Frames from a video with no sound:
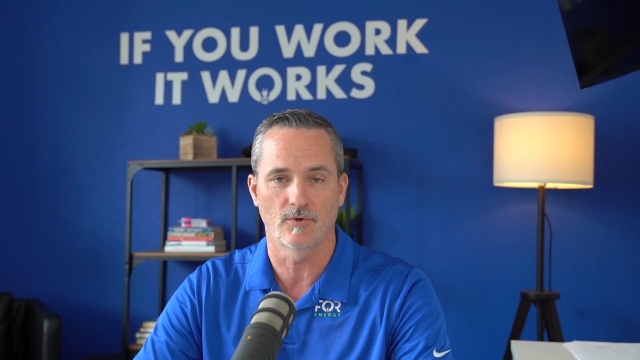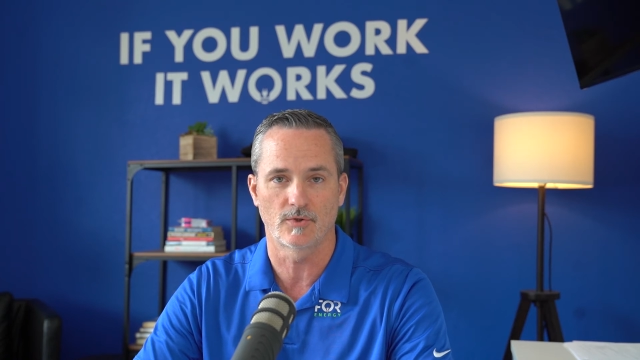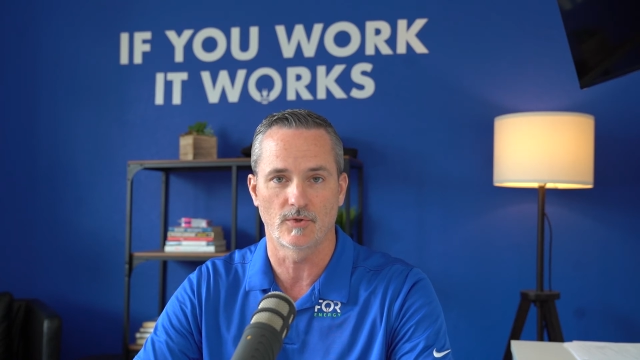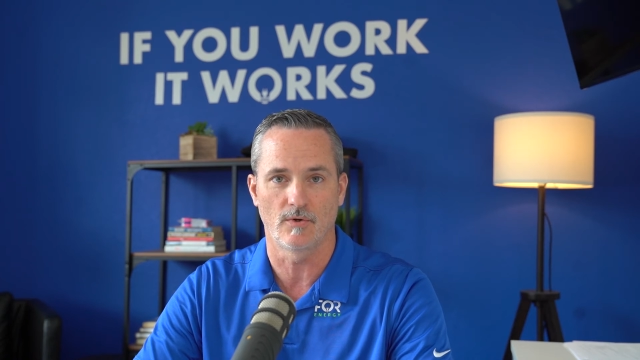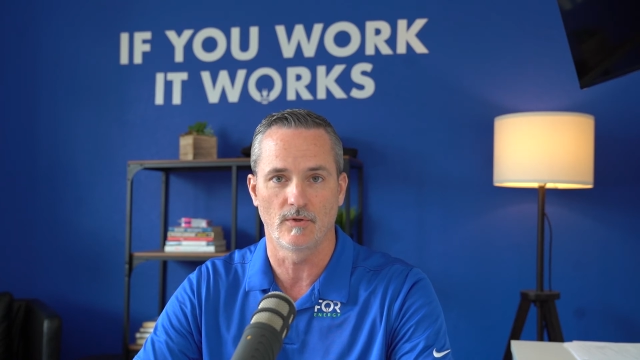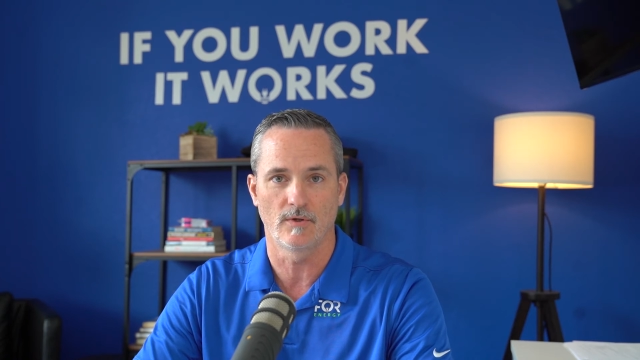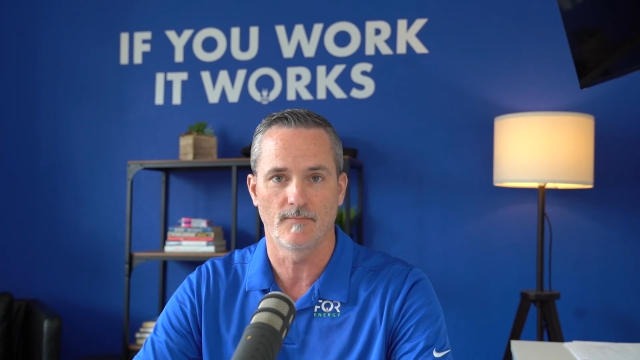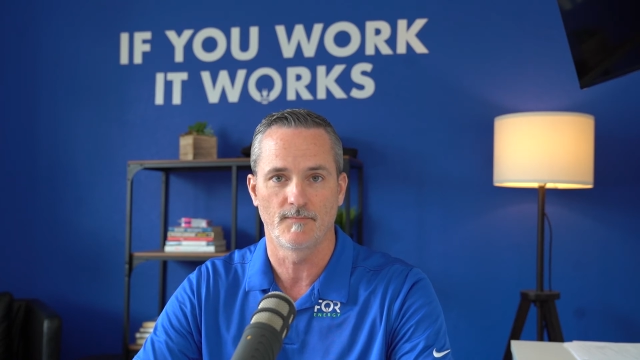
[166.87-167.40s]

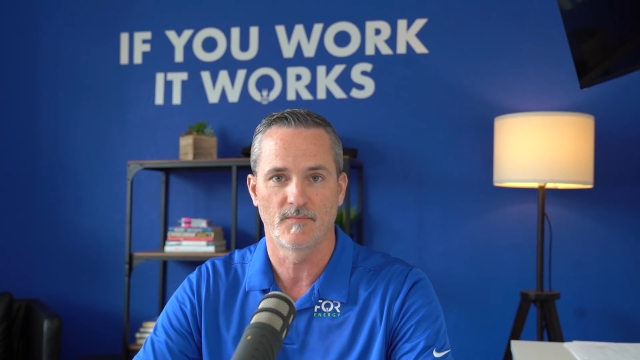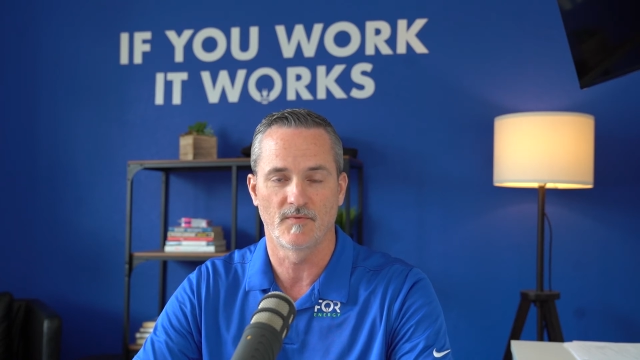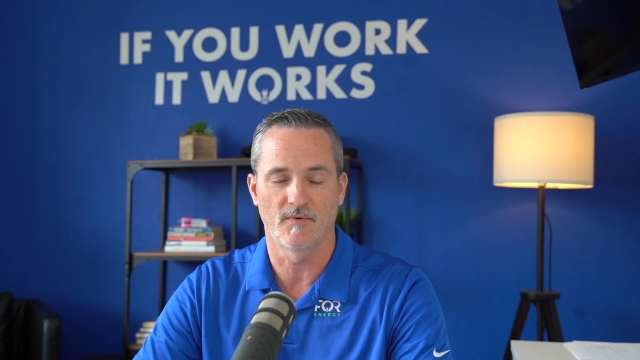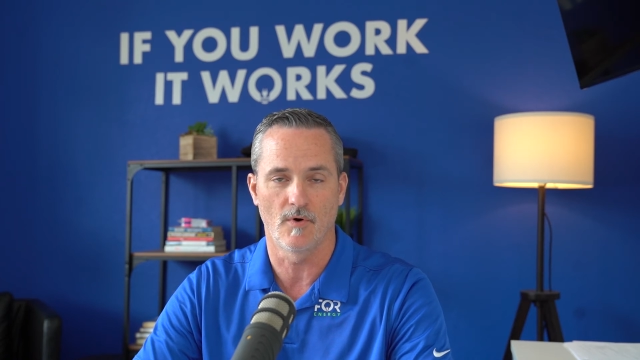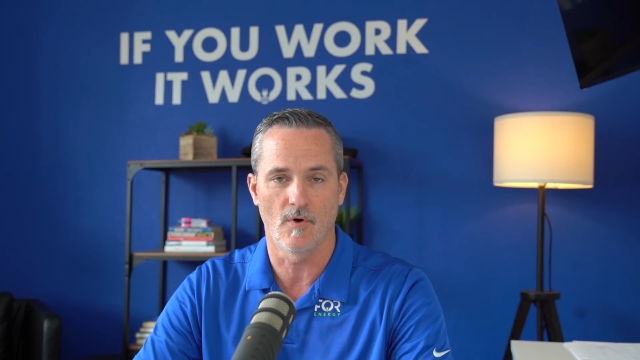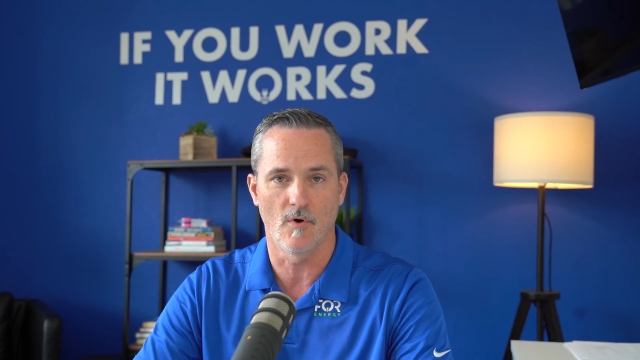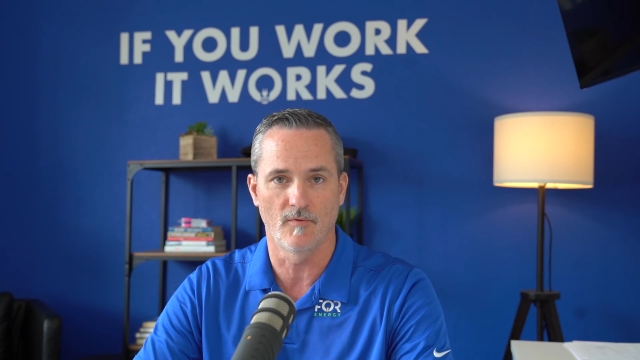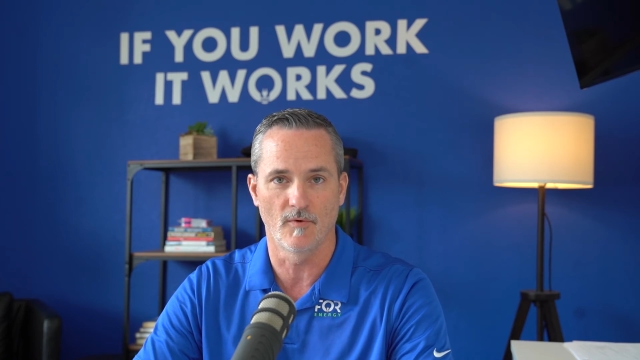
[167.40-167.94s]
solar
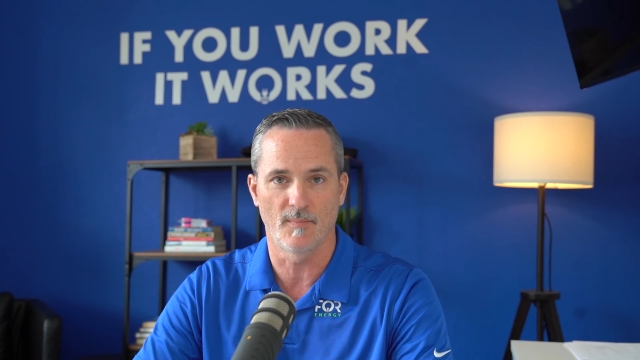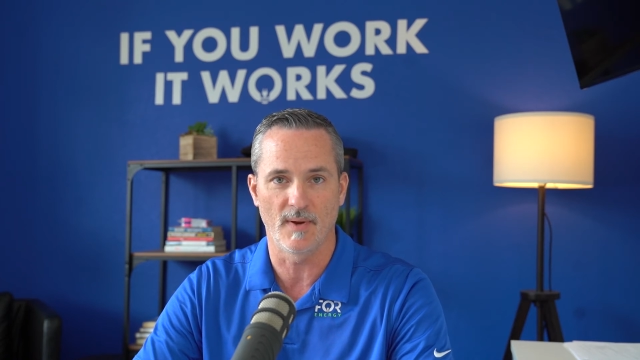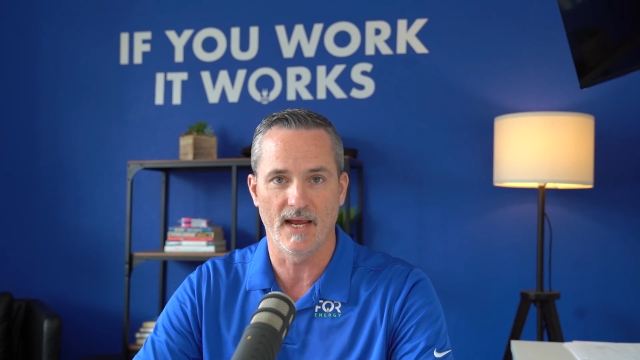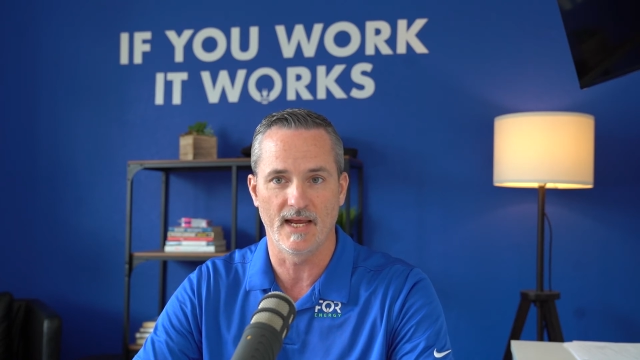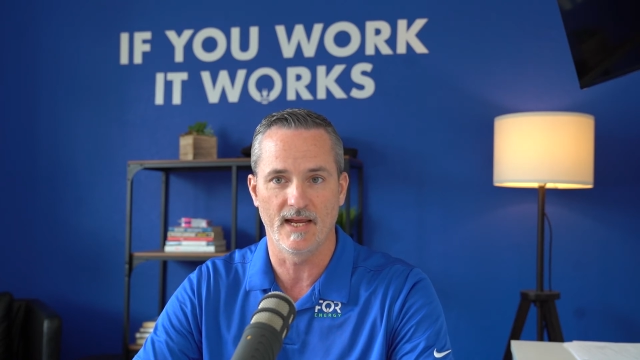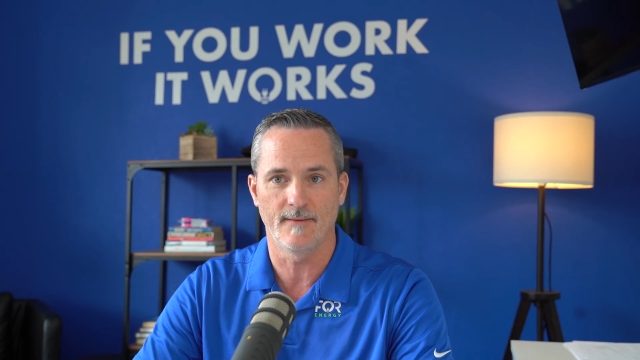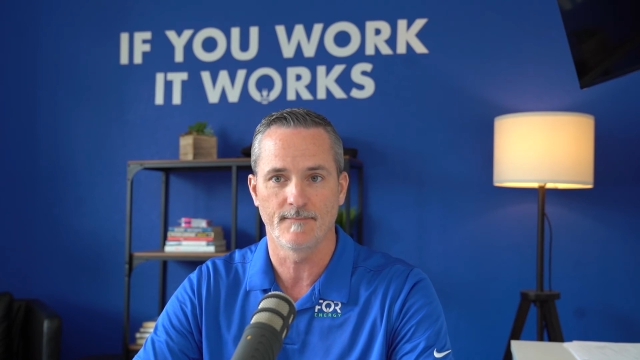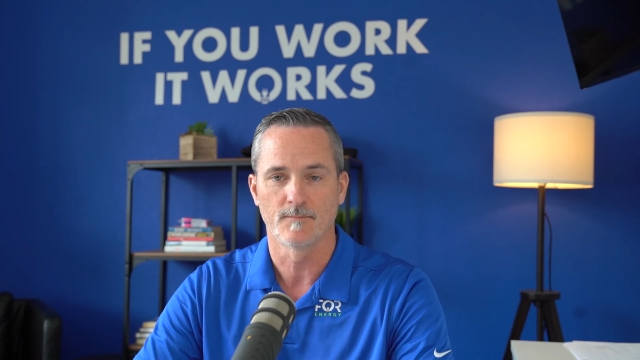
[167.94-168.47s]
for
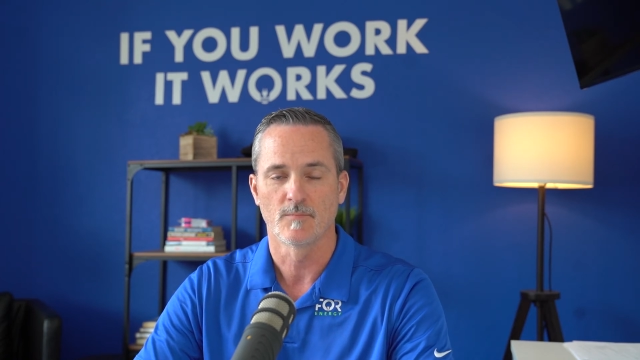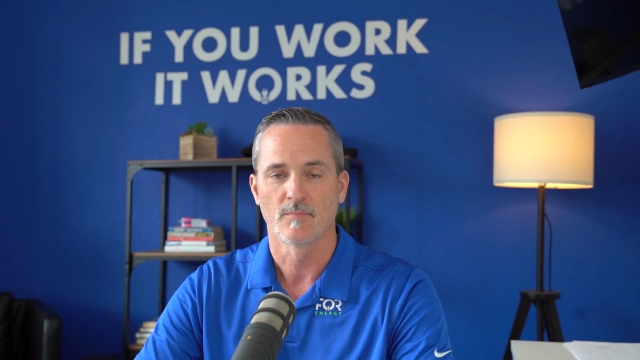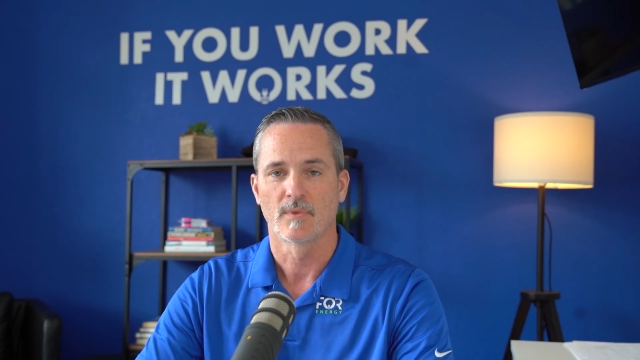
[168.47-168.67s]
overpaying,